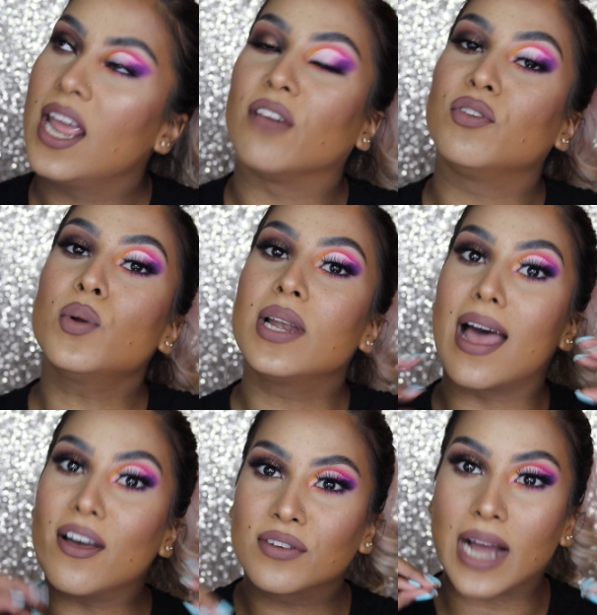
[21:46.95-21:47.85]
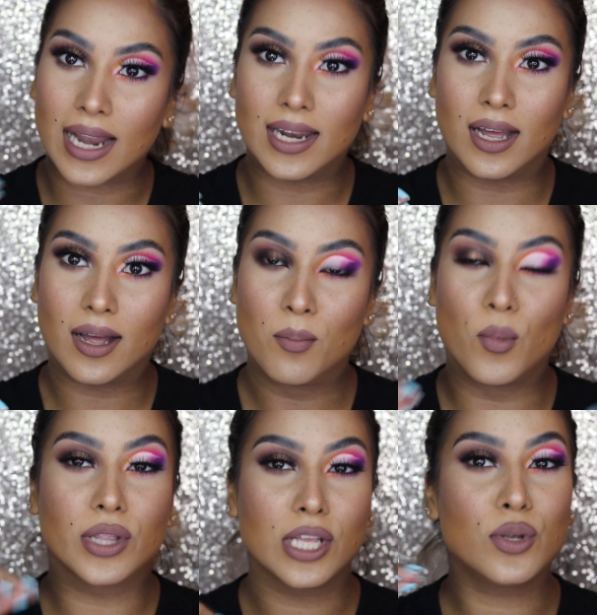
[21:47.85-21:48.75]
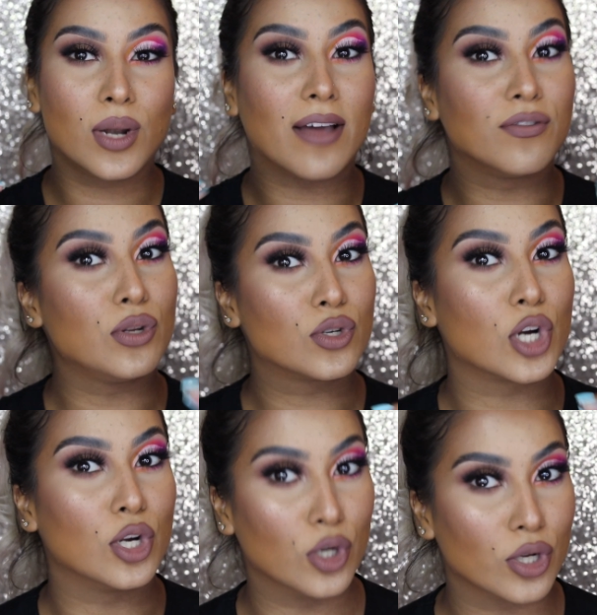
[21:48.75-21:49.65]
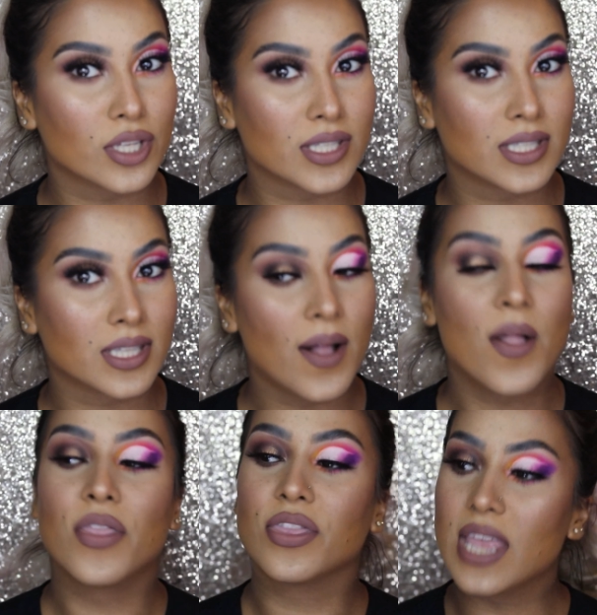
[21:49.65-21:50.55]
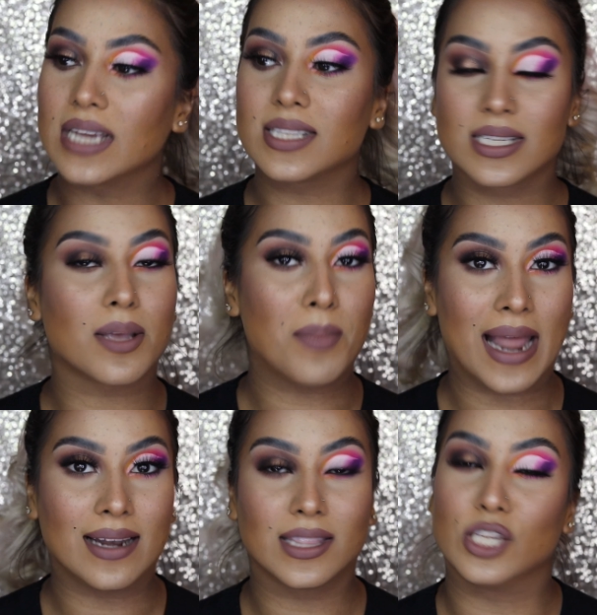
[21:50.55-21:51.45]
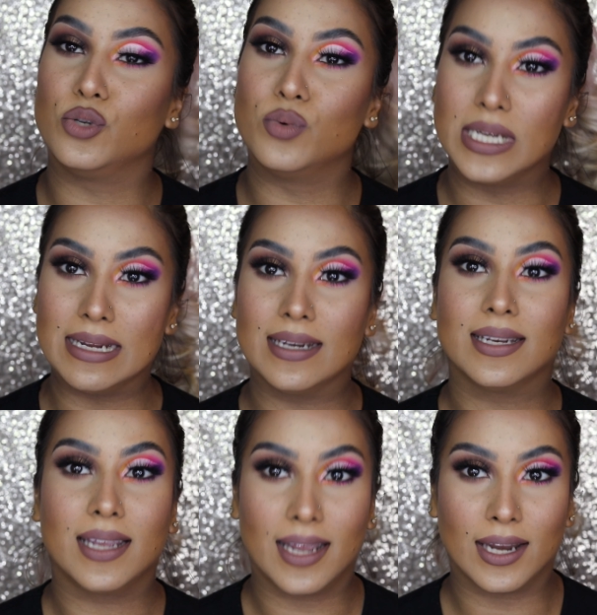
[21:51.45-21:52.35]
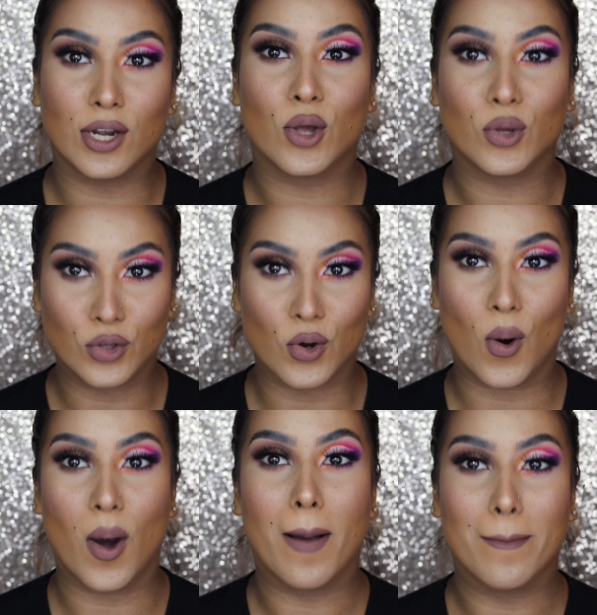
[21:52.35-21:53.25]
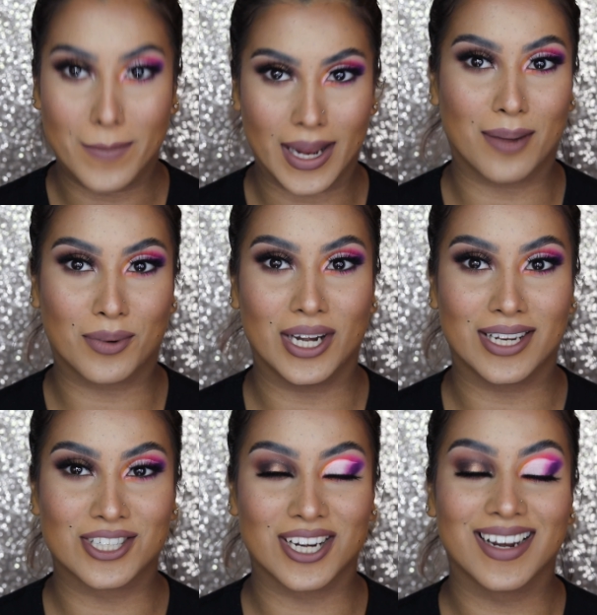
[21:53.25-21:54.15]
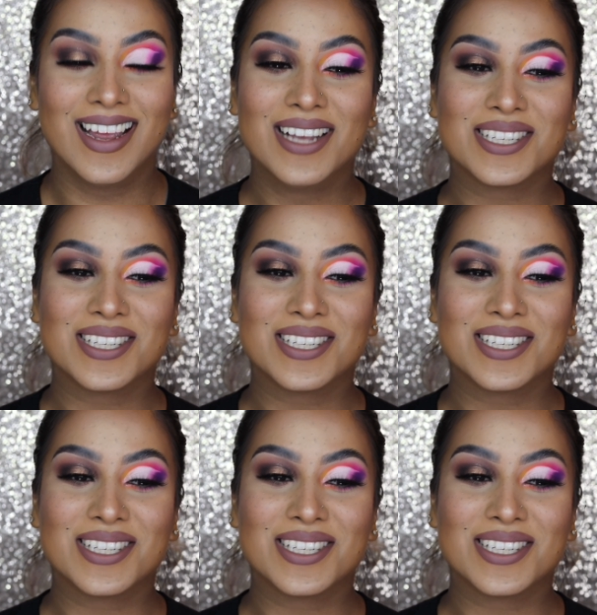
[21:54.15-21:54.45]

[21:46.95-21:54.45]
If you love color more than you love neutral looks, this is the palette that you need in your makeup collection.